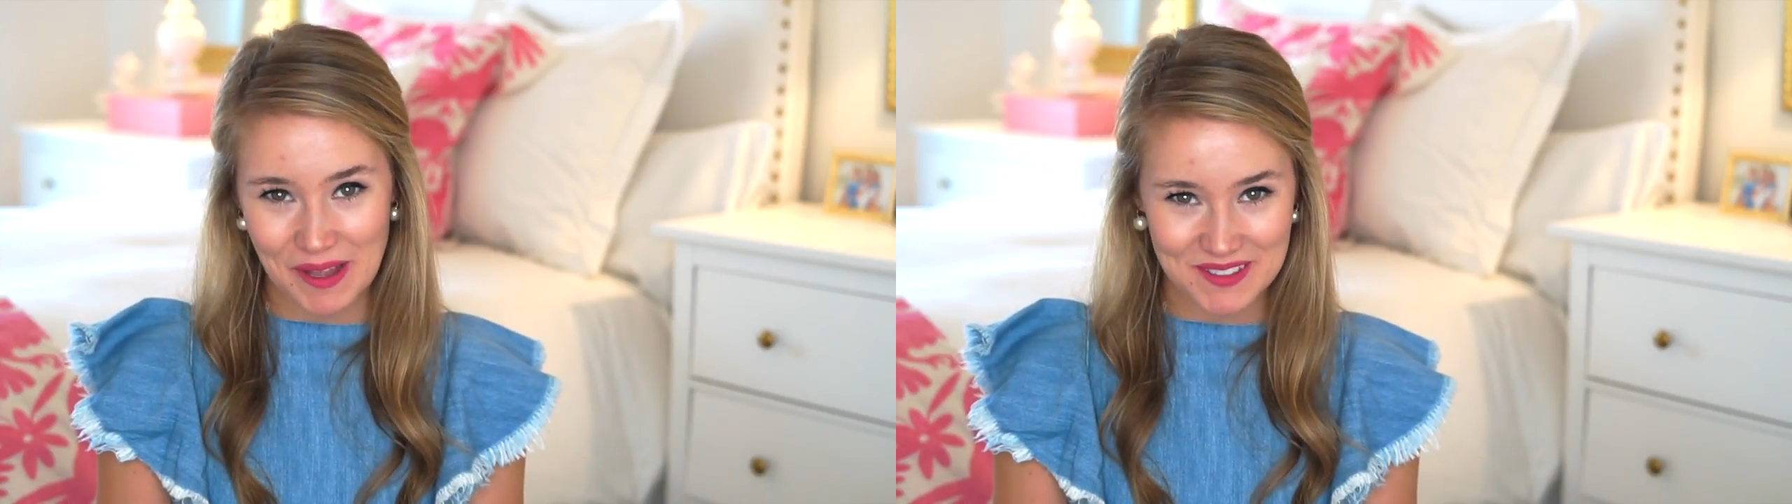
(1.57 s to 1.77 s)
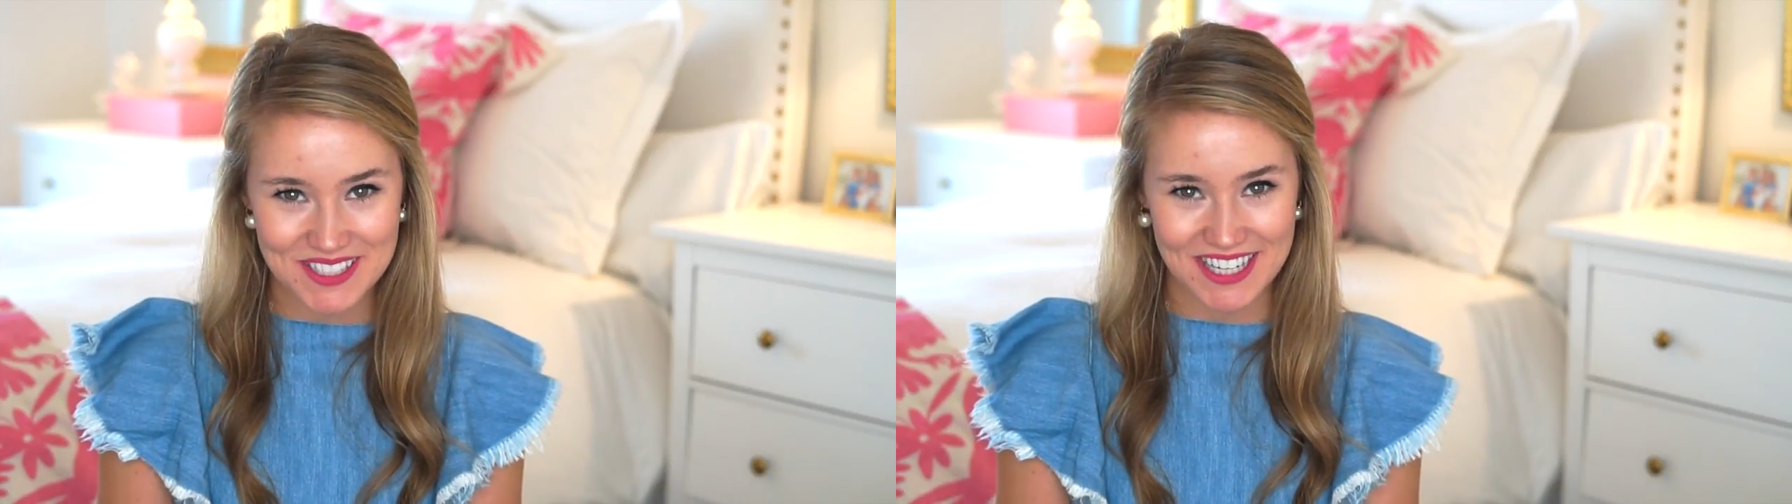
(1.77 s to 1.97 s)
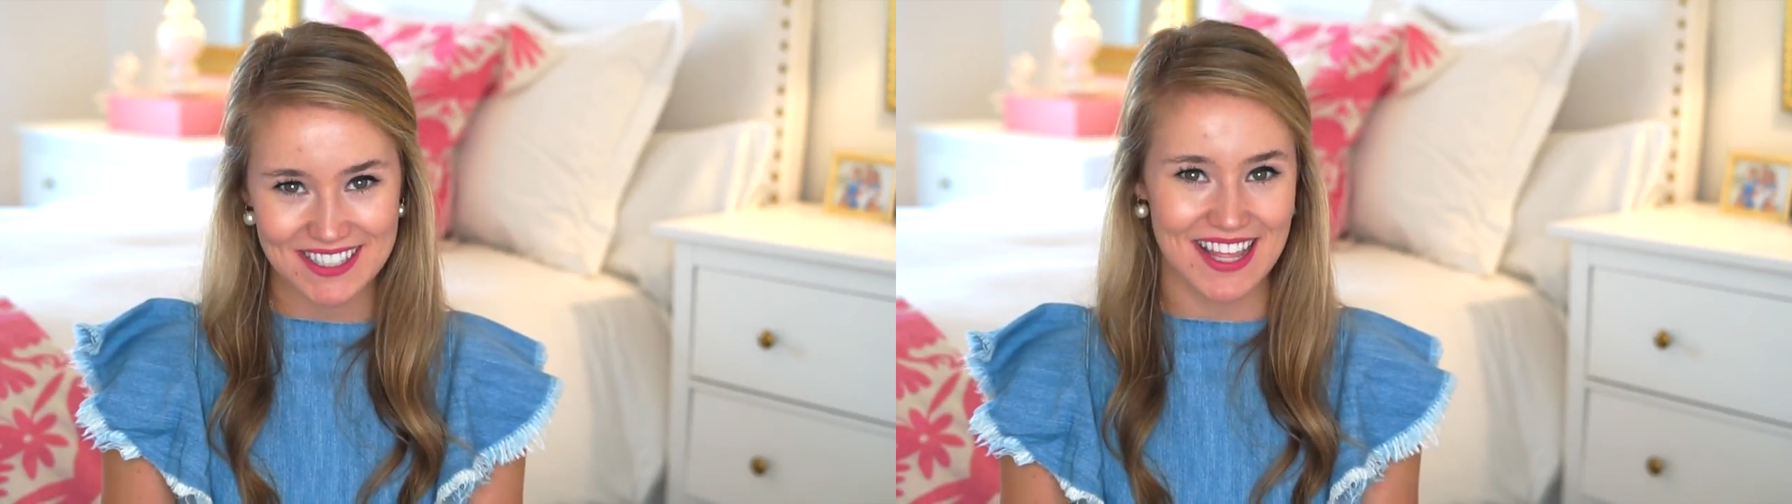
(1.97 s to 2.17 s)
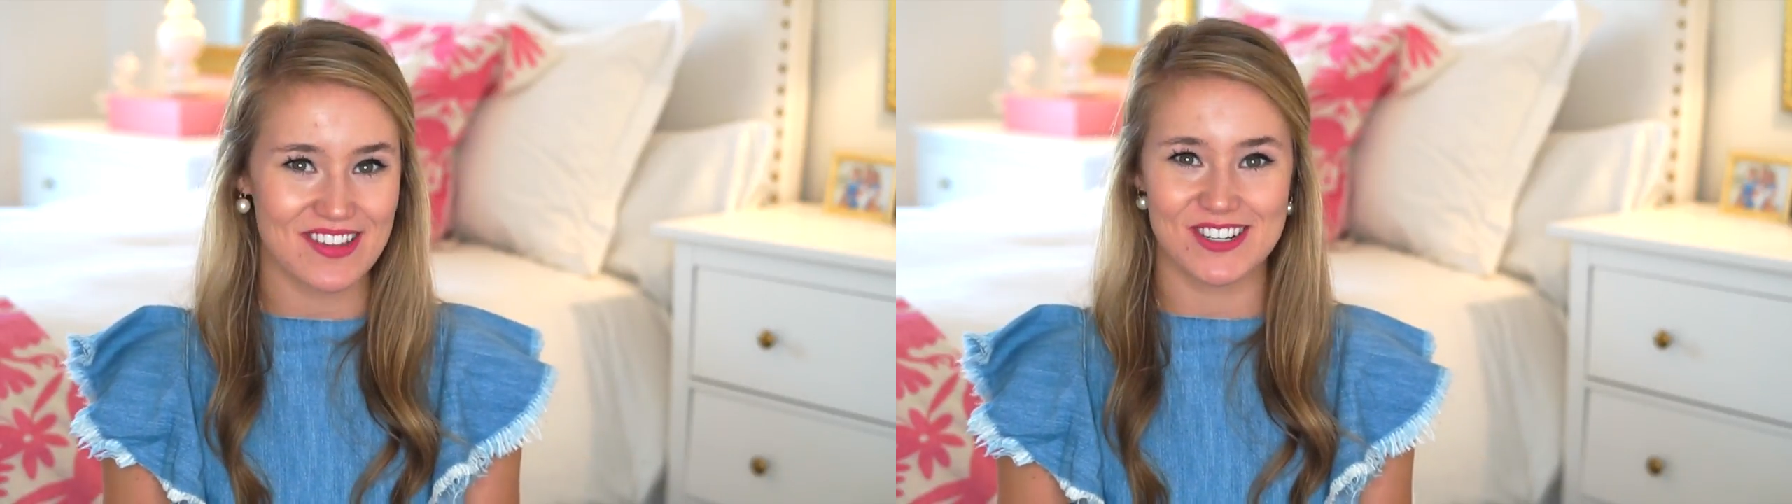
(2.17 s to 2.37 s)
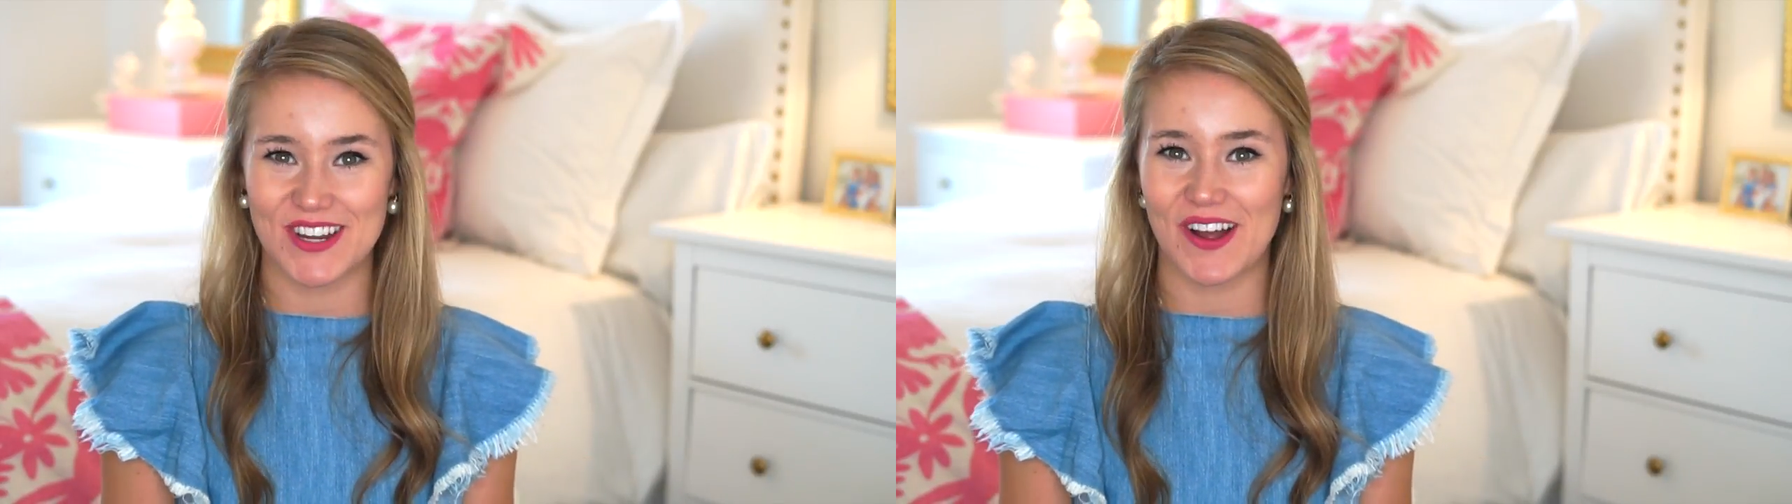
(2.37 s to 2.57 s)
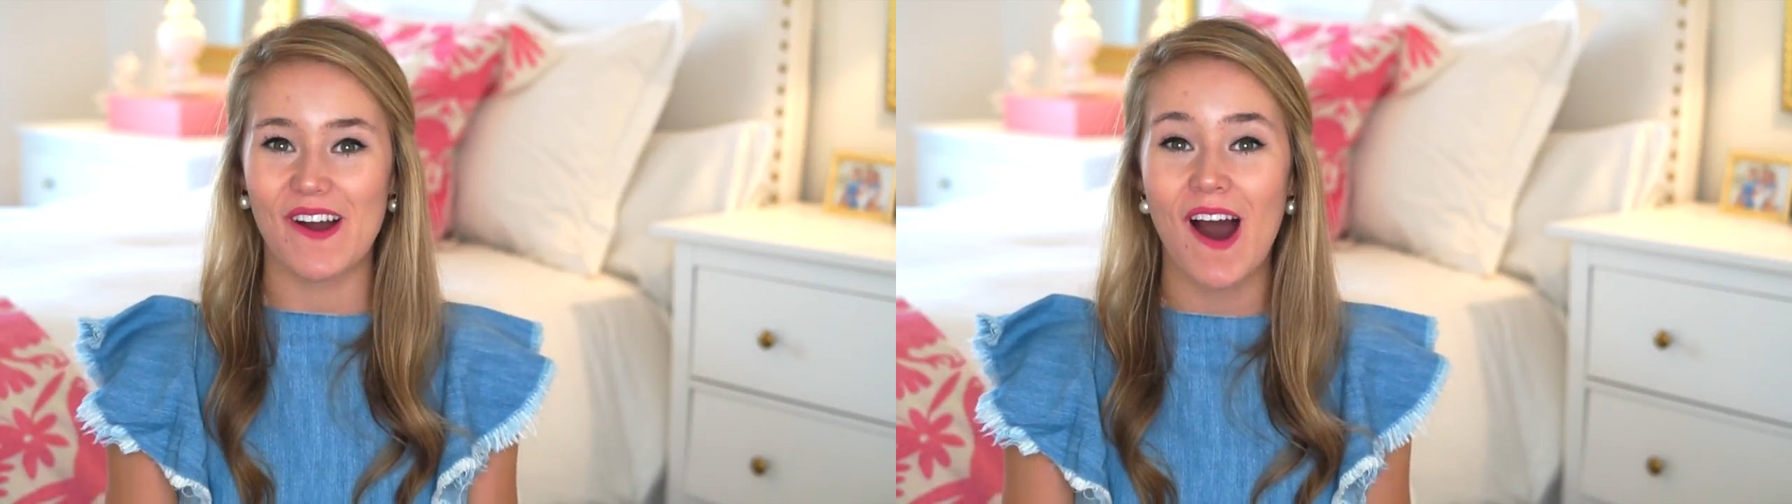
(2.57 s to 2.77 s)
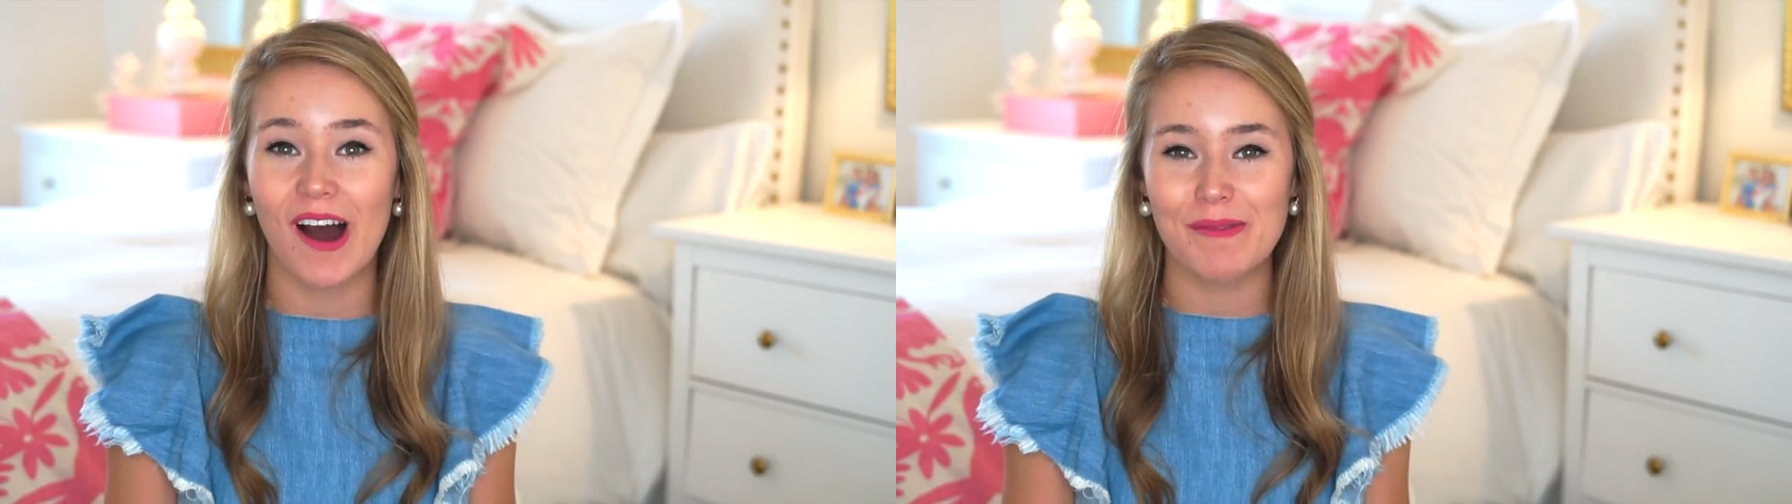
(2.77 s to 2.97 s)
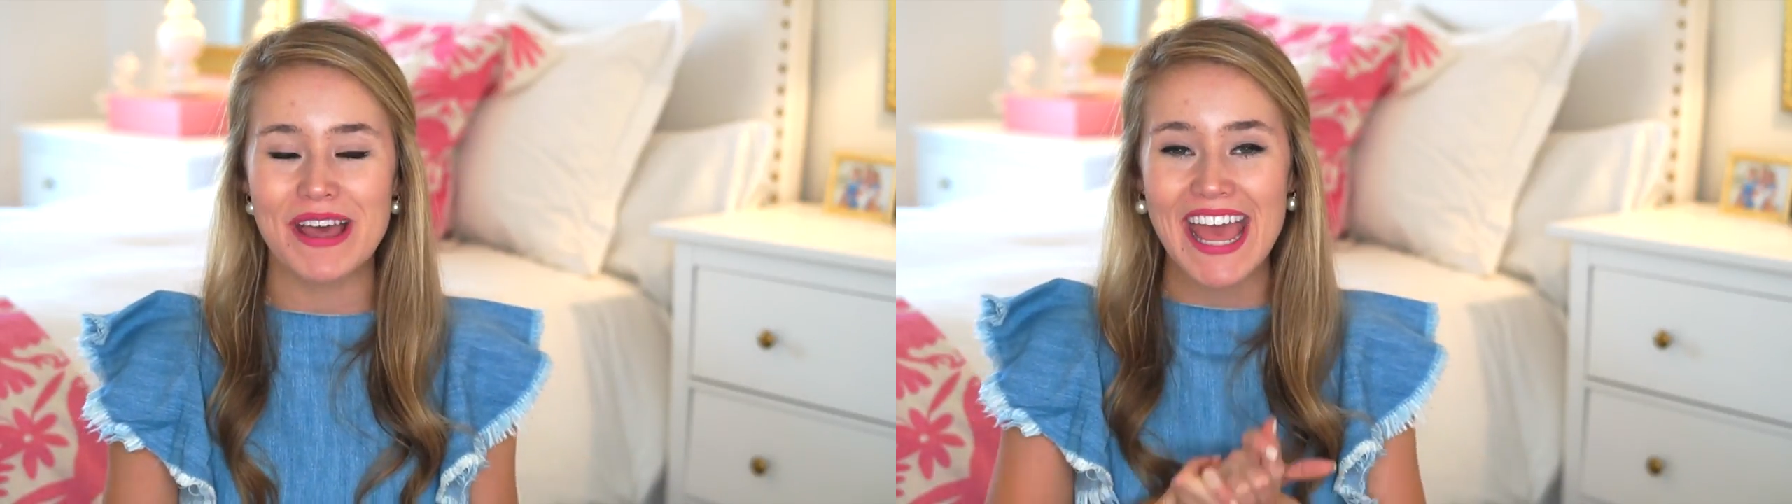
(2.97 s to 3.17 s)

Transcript: LoneStarSouthern.com,